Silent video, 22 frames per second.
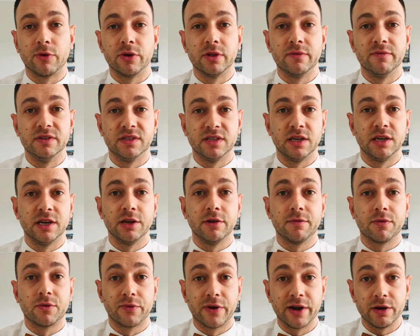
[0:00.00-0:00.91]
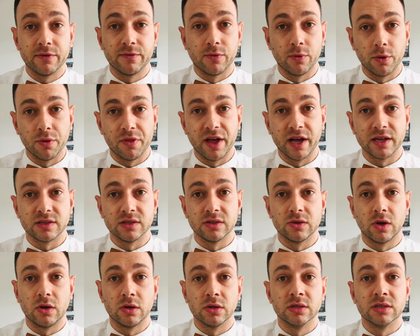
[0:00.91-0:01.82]
in the vicinity of $3,000 to
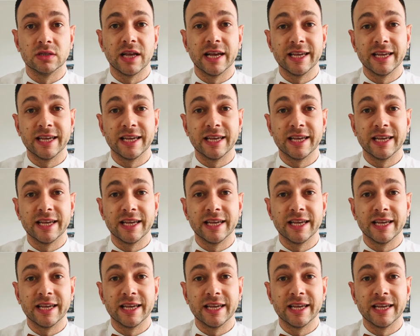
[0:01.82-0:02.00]
$4,000,